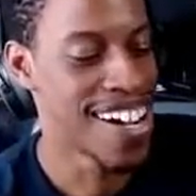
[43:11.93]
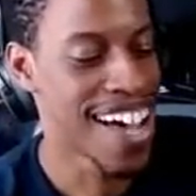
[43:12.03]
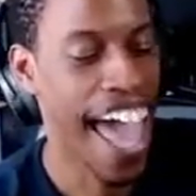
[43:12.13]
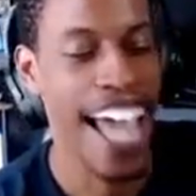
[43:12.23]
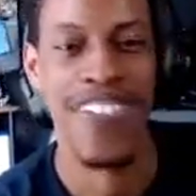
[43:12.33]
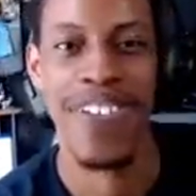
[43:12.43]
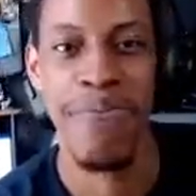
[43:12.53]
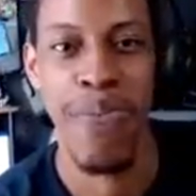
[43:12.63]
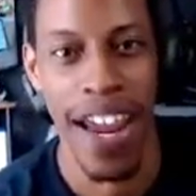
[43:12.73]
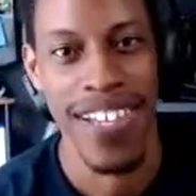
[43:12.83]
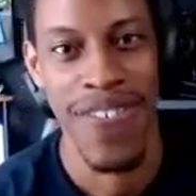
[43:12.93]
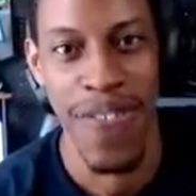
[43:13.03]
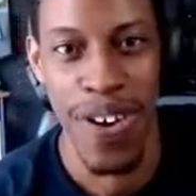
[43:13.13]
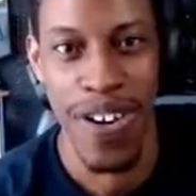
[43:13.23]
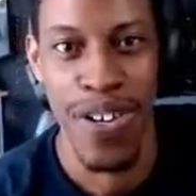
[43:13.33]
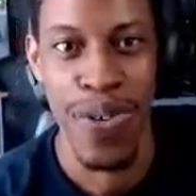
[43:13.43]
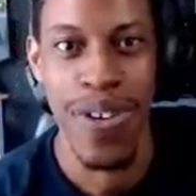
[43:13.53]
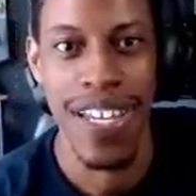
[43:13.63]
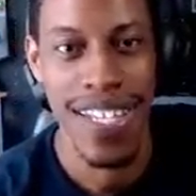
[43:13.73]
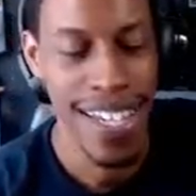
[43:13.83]
accurate price for a new
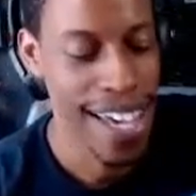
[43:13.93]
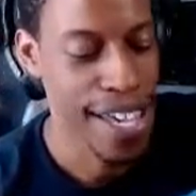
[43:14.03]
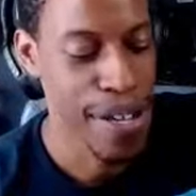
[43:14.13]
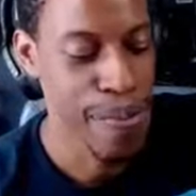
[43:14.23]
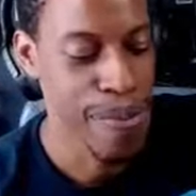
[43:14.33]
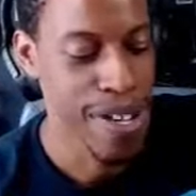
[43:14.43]
indie game